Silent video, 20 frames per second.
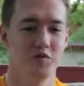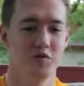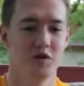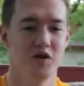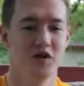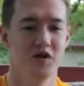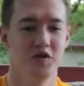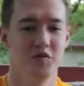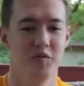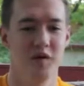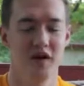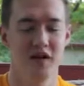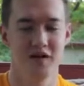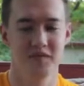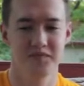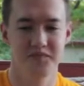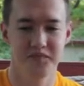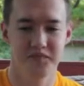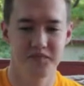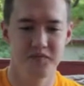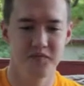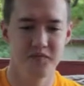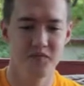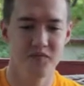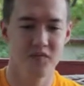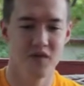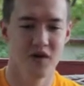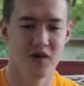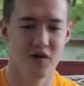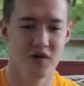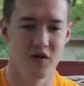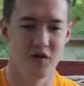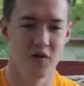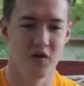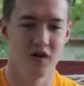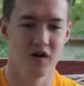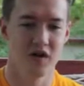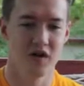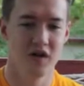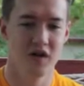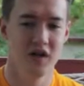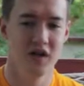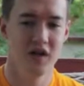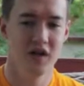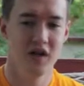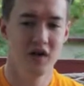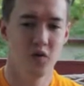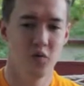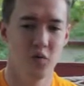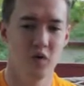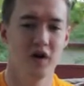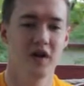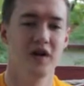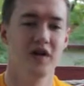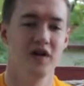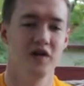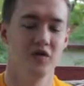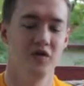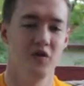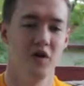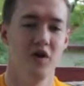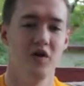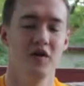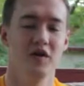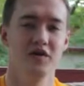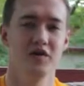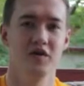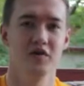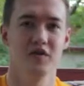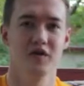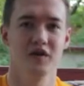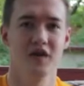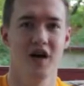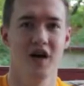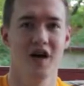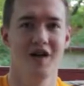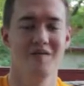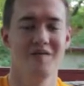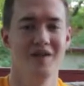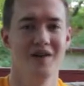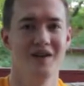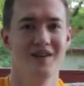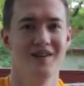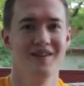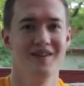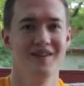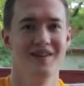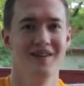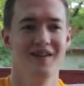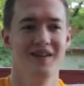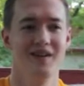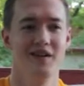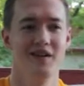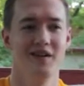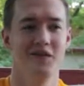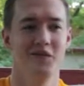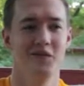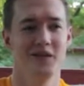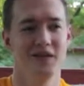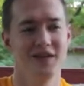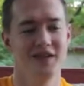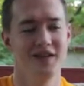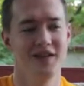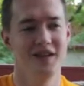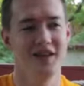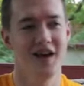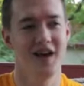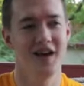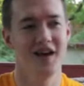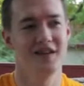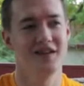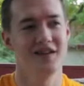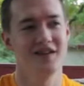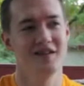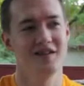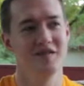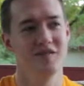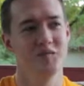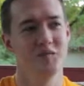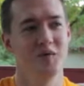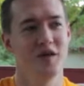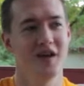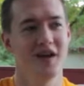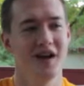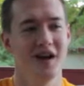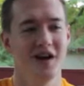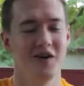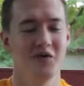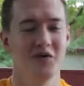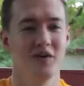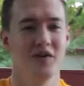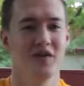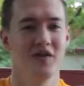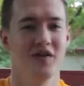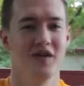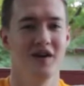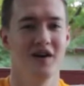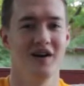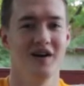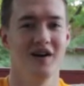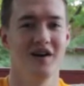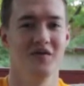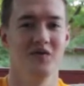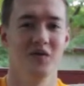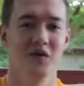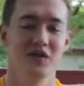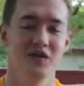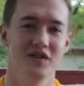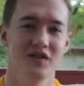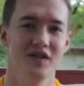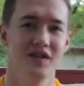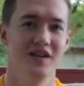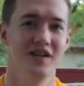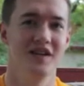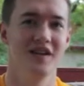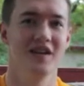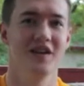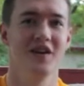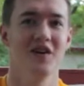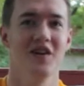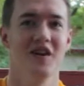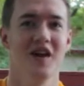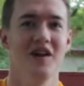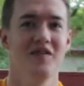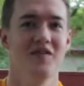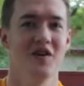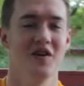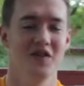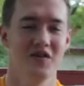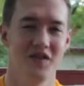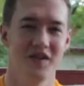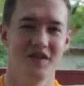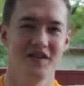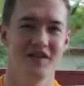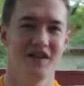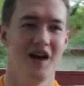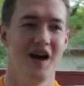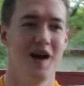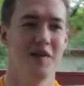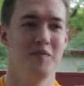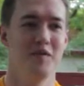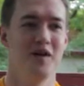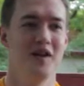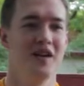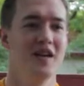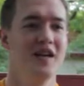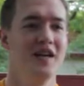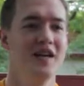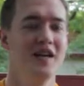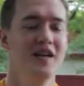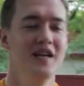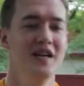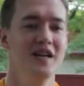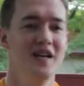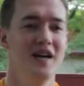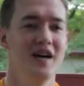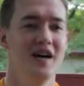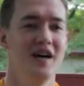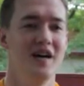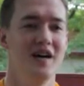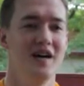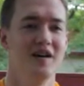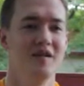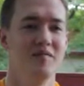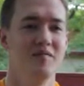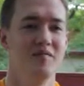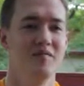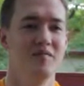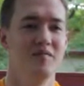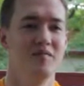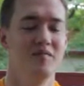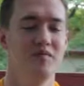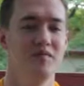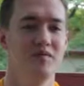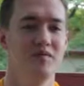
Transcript: push, but the Lord working to grow us over time. And we see that play out with uh, adversity in our life, hard things that happen. Um,